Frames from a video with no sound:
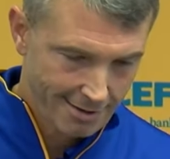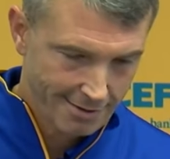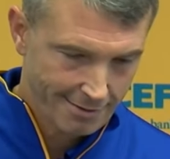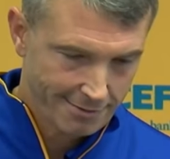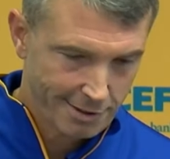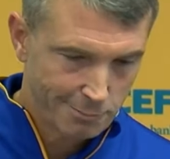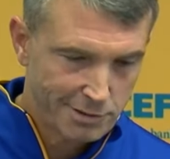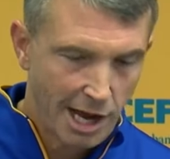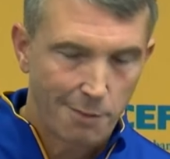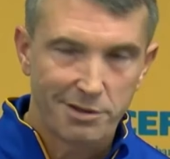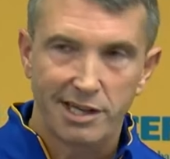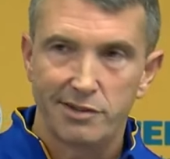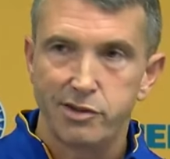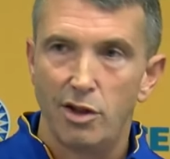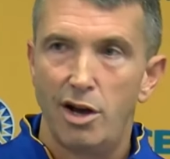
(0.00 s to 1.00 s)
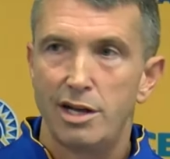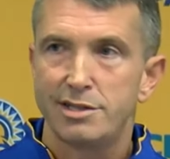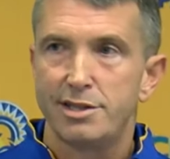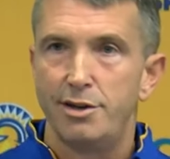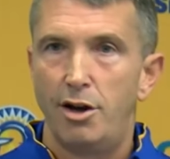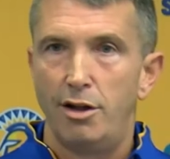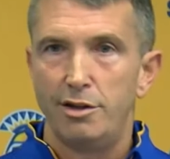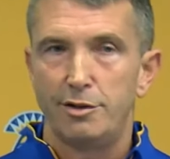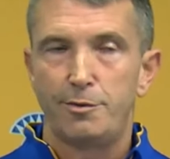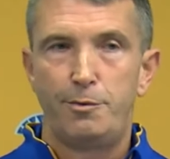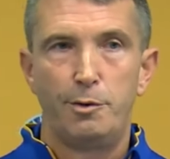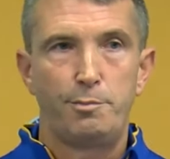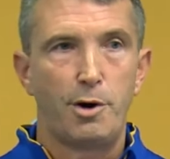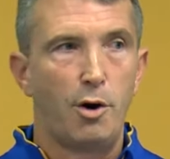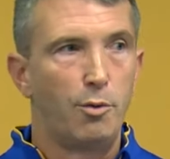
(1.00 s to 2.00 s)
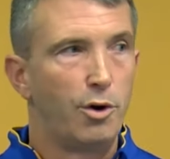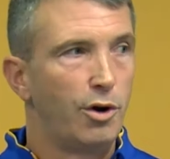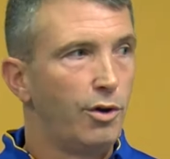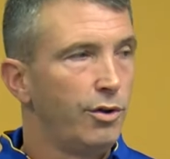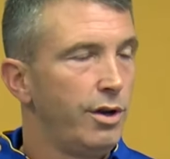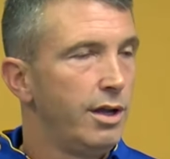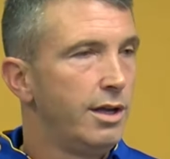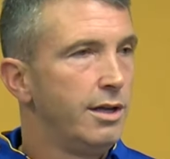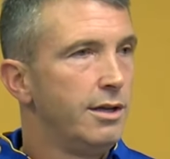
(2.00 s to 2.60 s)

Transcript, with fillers: sometimes gets lost in all this football world